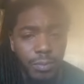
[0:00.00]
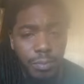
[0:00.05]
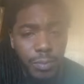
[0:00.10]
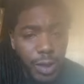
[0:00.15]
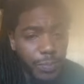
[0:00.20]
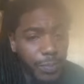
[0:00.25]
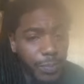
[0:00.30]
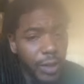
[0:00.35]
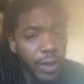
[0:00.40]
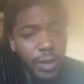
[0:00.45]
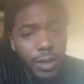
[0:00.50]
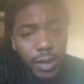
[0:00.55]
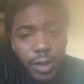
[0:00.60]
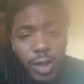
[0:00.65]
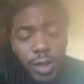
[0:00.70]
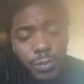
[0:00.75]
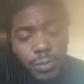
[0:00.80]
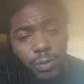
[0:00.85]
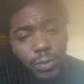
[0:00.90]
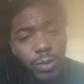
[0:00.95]
Me being a
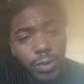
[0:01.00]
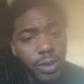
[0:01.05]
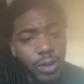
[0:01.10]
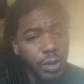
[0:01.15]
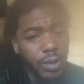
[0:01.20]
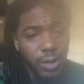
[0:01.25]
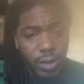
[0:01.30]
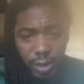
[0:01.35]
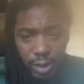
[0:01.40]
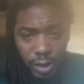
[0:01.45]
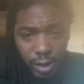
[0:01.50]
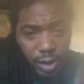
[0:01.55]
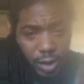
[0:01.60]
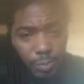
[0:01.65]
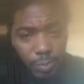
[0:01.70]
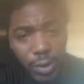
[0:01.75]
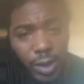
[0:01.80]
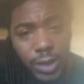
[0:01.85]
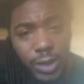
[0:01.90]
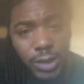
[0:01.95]
Hebrew and the
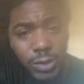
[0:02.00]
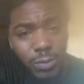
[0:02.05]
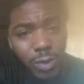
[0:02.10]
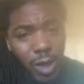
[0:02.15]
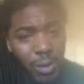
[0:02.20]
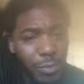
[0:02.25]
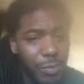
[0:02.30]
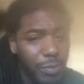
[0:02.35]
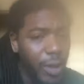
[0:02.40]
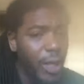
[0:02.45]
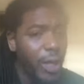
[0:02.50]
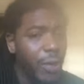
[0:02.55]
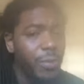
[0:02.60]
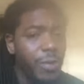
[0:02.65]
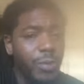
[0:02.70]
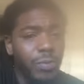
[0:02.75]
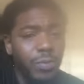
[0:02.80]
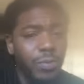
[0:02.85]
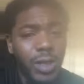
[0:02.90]
brothers around me, man,